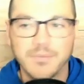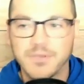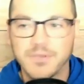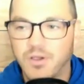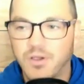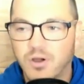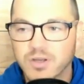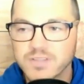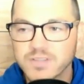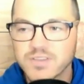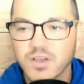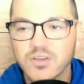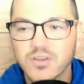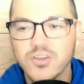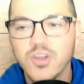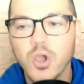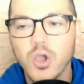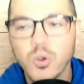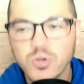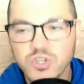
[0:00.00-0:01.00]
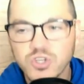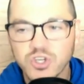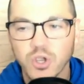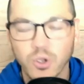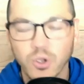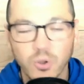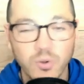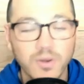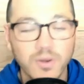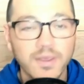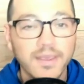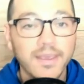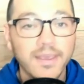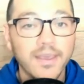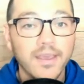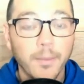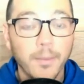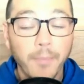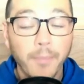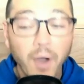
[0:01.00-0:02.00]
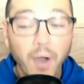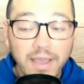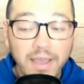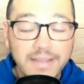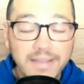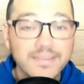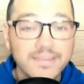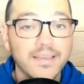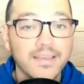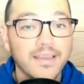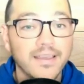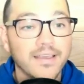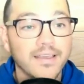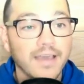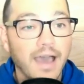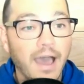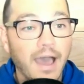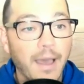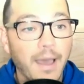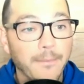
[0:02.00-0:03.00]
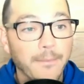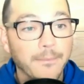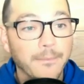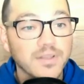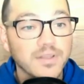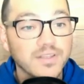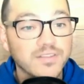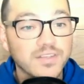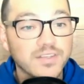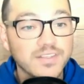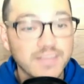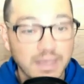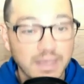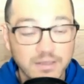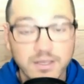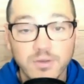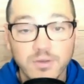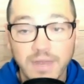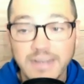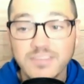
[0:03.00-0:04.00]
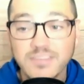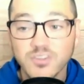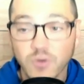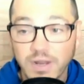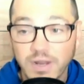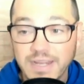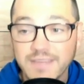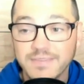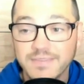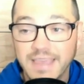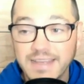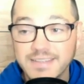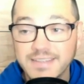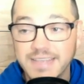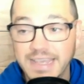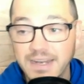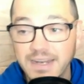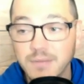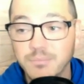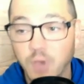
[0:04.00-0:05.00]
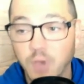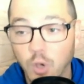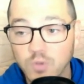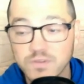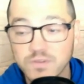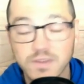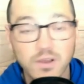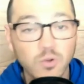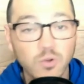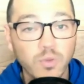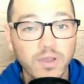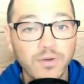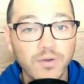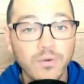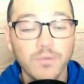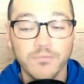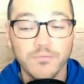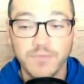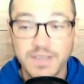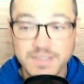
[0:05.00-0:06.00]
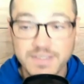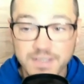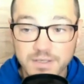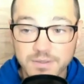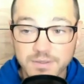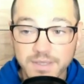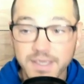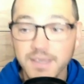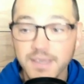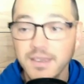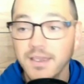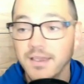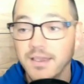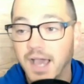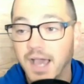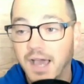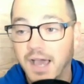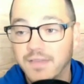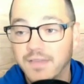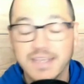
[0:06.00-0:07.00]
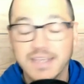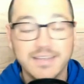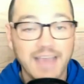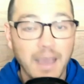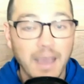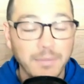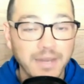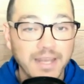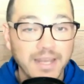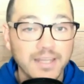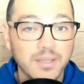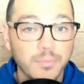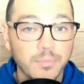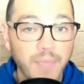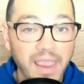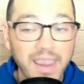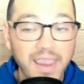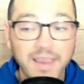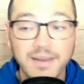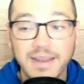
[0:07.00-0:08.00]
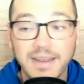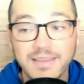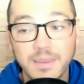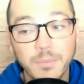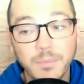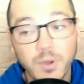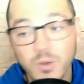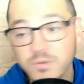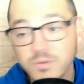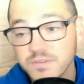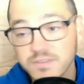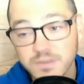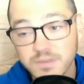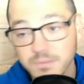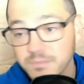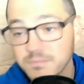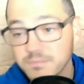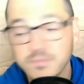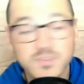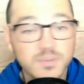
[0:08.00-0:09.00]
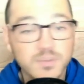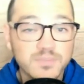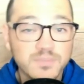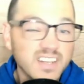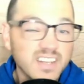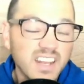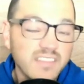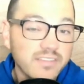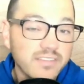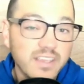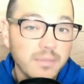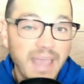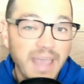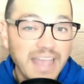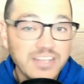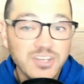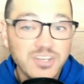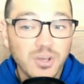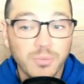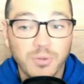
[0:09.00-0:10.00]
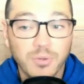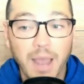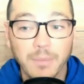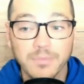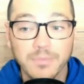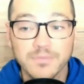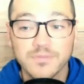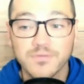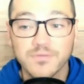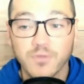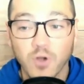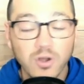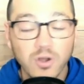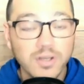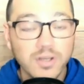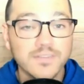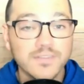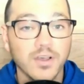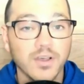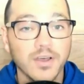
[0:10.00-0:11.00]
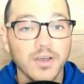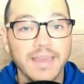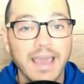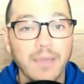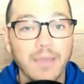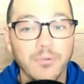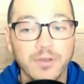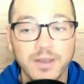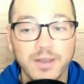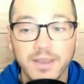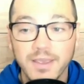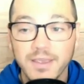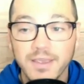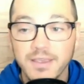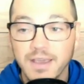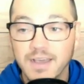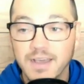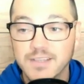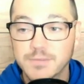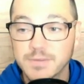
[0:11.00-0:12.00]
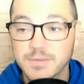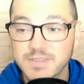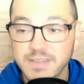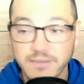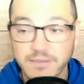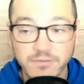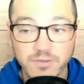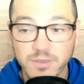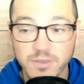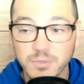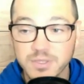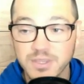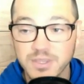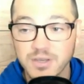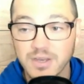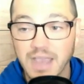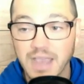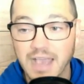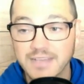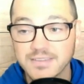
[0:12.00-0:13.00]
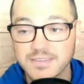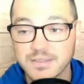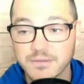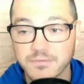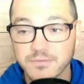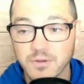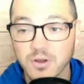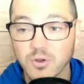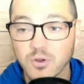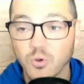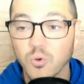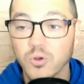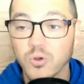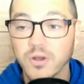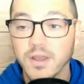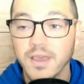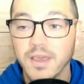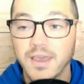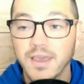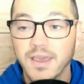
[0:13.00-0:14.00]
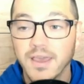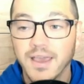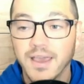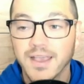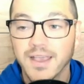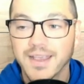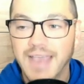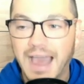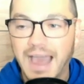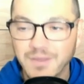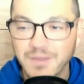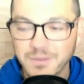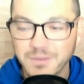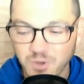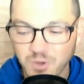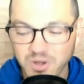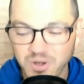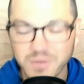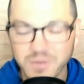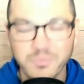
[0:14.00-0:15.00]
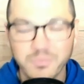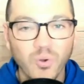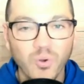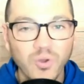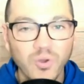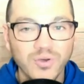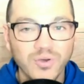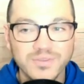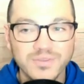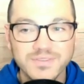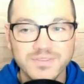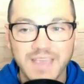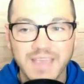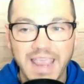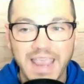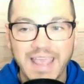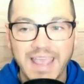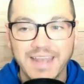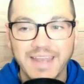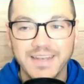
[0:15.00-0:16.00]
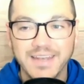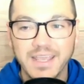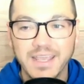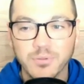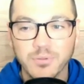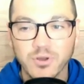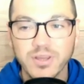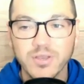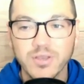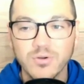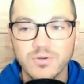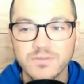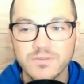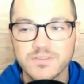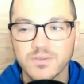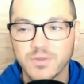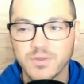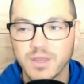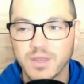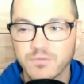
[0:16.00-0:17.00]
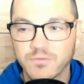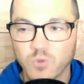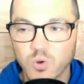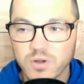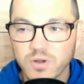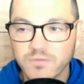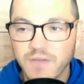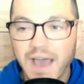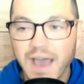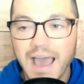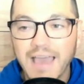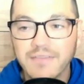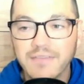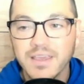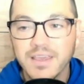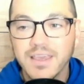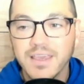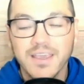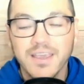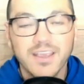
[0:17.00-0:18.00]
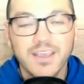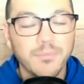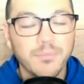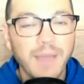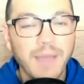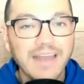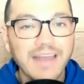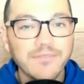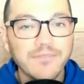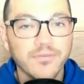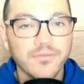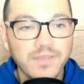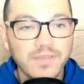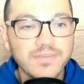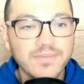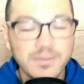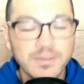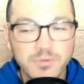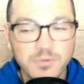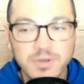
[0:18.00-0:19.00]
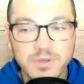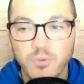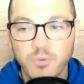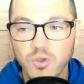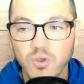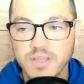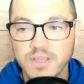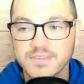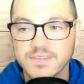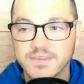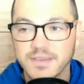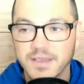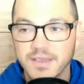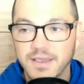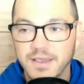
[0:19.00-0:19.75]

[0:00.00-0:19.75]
Arkansas no-showed, but to South Carolina's credit, they did impose their will physically. They dominated the paint, and they posed some significant matchup problems for Arkansas on that one, specifically with their guys in the front court. Collin Murray-Boyles and Nick Pringle, so they're 4 and 5, combined for 53 points.